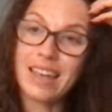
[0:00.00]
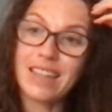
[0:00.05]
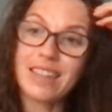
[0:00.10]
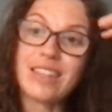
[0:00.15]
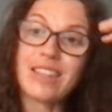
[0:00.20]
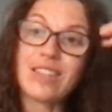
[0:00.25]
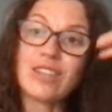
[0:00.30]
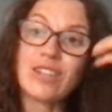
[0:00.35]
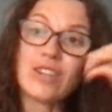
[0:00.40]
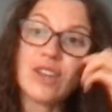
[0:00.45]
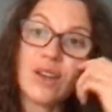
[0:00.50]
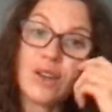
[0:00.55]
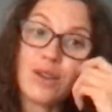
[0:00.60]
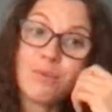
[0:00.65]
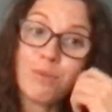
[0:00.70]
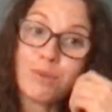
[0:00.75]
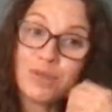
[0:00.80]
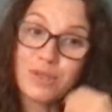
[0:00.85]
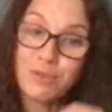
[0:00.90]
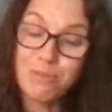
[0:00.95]
that no
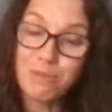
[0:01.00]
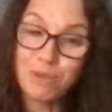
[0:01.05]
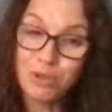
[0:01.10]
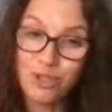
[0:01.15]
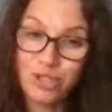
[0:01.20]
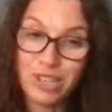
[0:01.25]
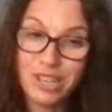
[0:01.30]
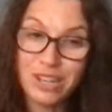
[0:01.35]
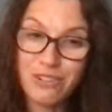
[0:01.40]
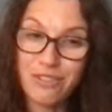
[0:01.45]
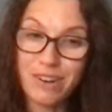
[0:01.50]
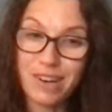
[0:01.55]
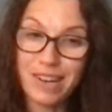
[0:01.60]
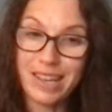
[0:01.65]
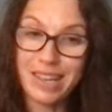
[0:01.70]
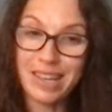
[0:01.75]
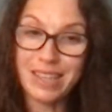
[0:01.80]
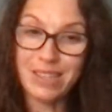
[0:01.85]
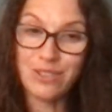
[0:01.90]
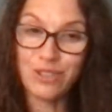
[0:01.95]
modern
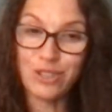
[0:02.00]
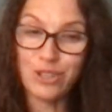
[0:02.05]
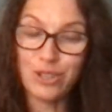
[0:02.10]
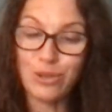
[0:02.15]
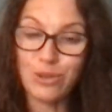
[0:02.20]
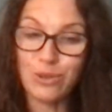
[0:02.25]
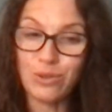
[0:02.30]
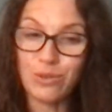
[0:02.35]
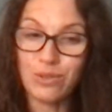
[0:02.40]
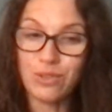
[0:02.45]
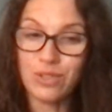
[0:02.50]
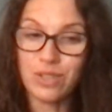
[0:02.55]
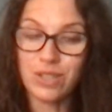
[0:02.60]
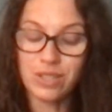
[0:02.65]
machinery is used.